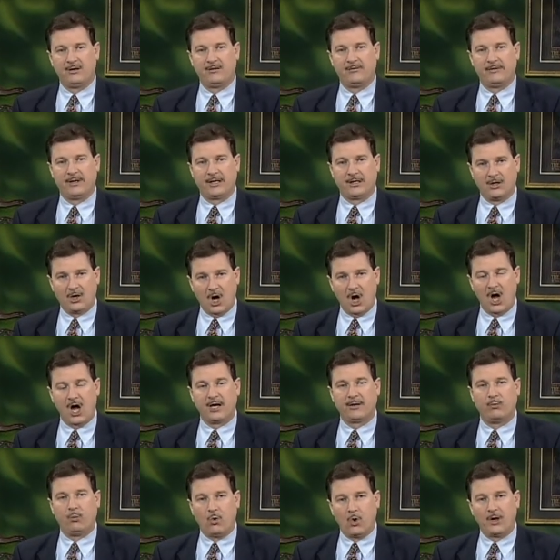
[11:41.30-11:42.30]
that
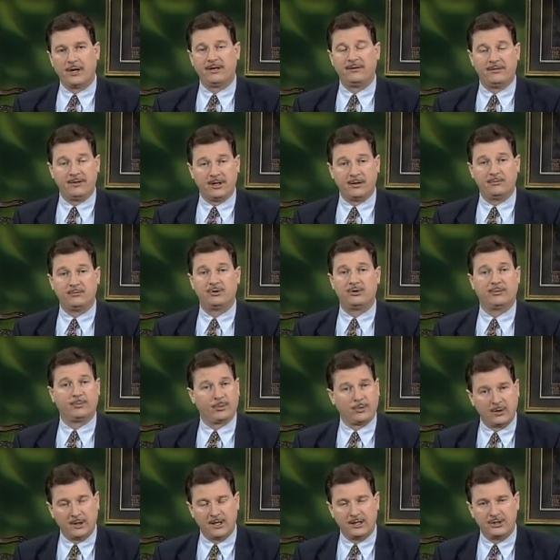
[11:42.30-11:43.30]
God wanted them to
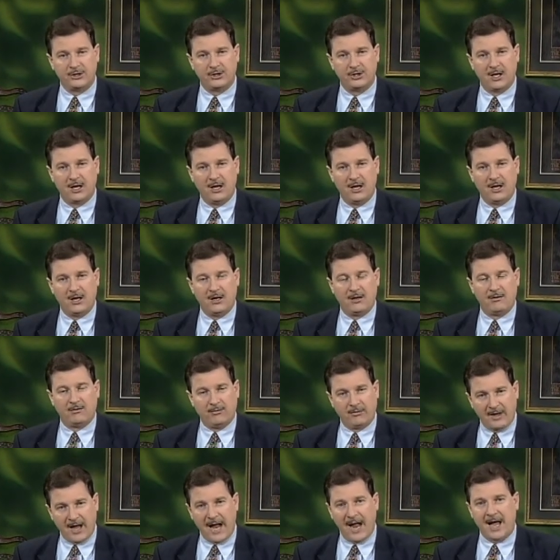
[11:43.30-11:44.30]
preach.
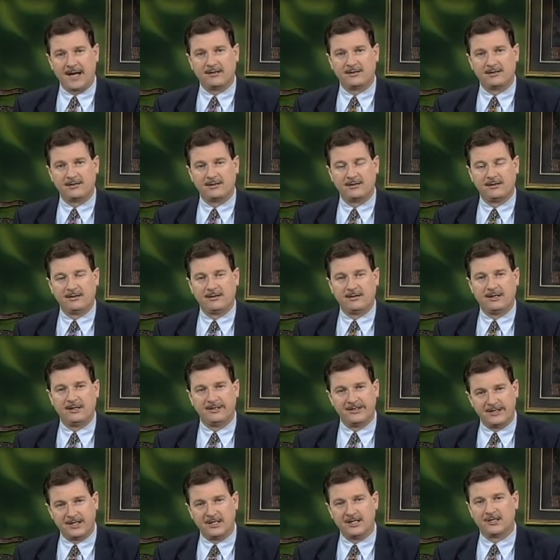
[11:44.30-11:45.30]
That
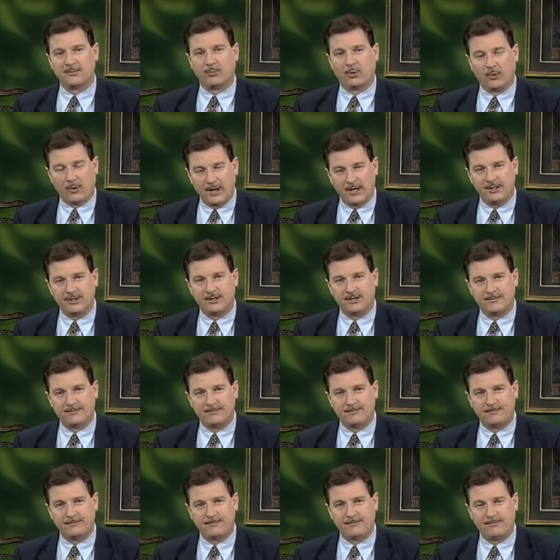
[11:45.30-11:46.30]
is inspiration.
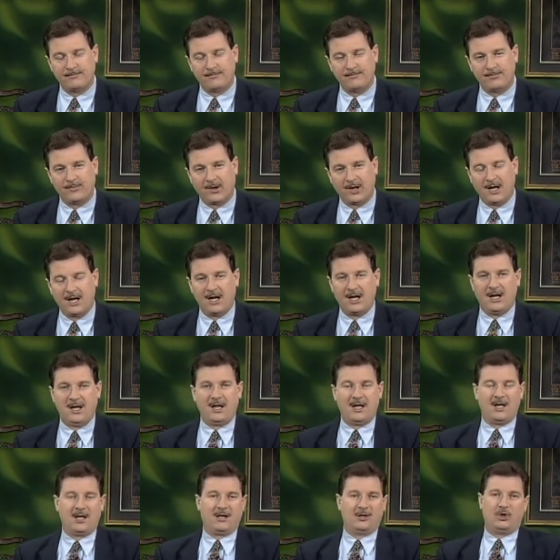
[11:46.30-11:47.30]

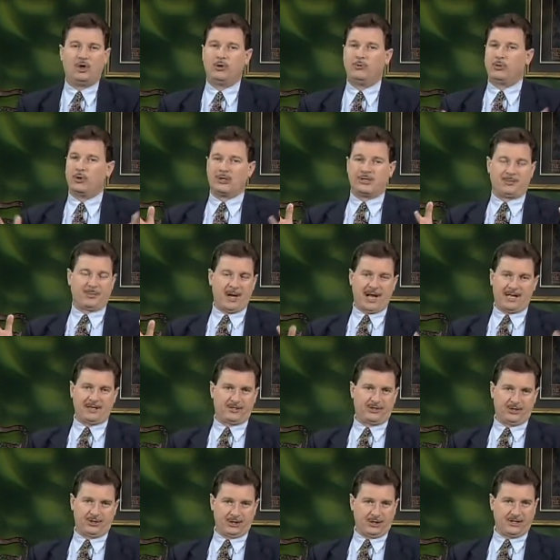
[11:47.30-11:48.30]
Numerous
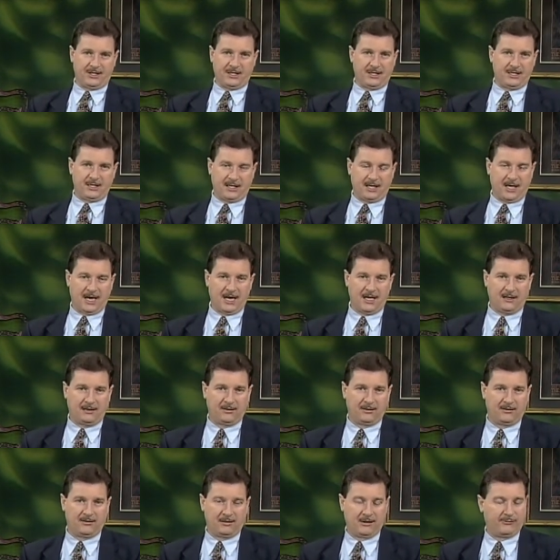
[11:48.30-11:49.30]
passages indicate
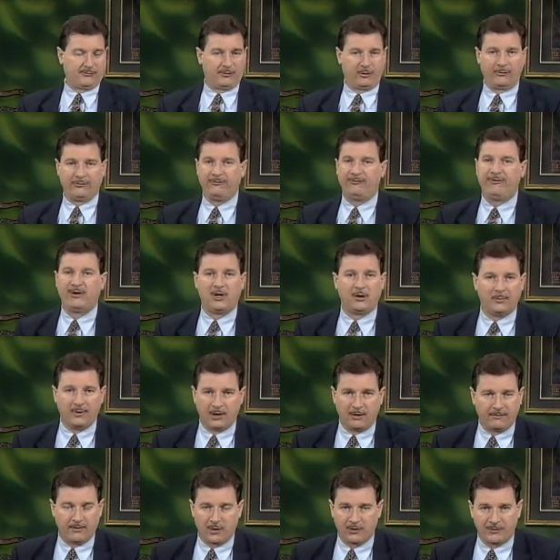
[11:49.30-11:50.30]
the fulfillment
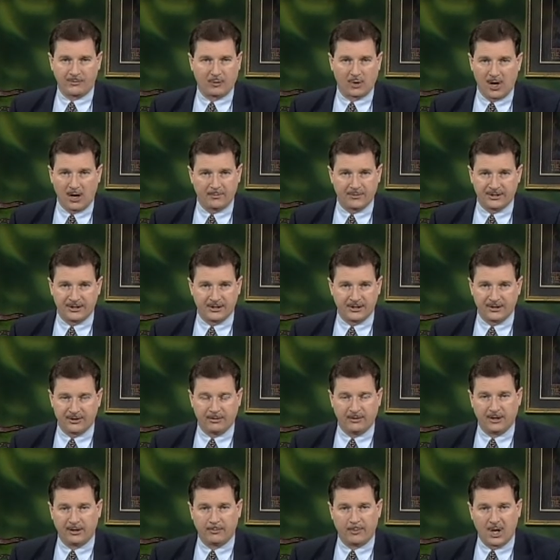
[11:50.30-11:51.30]
of those promises to
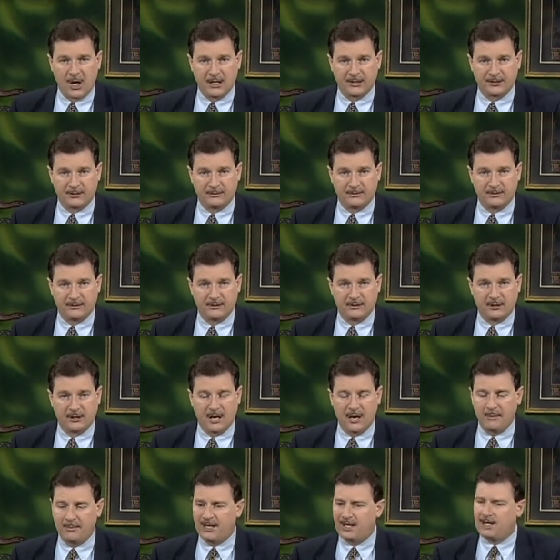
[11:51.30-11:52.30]
the apostles.
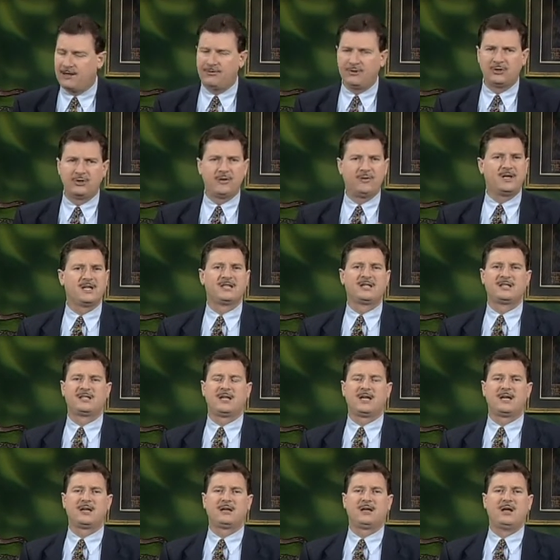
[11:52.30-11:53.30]
I mean, even to the
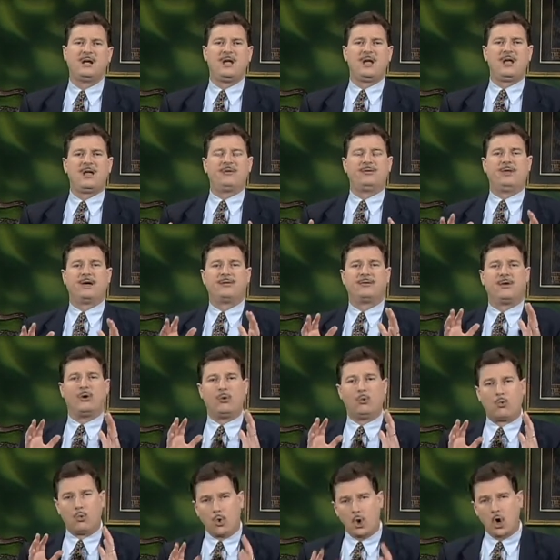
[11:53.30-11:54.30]
extent that the
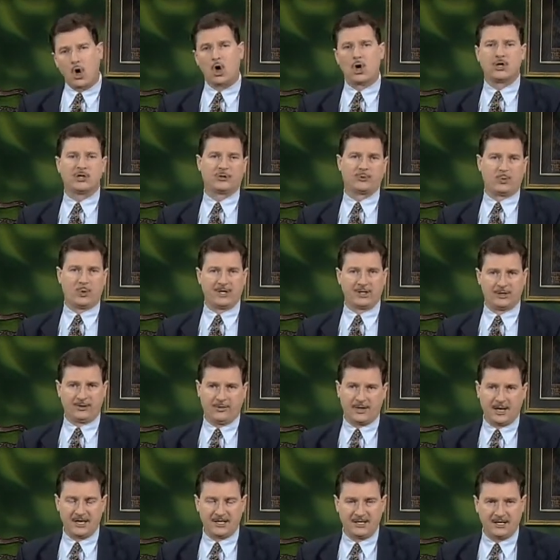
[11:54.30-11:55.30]
words which
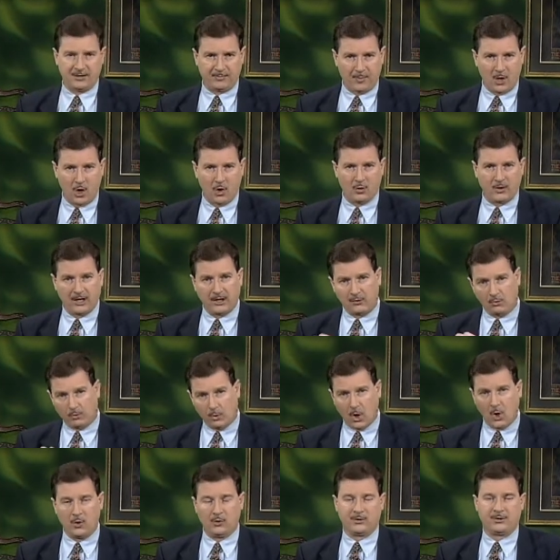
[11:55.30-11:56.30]
they spoke and
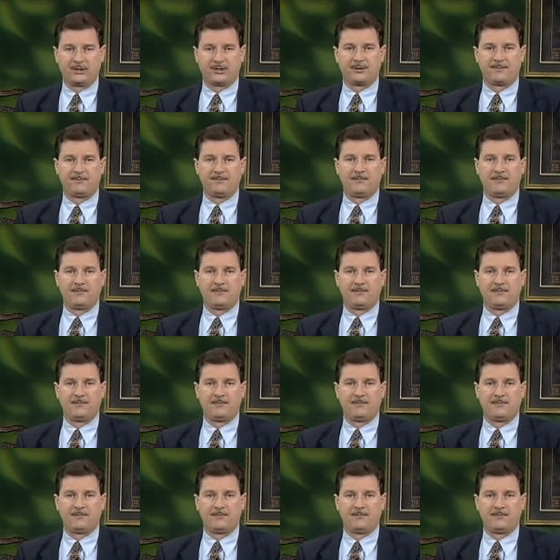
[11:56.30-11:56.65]
wrote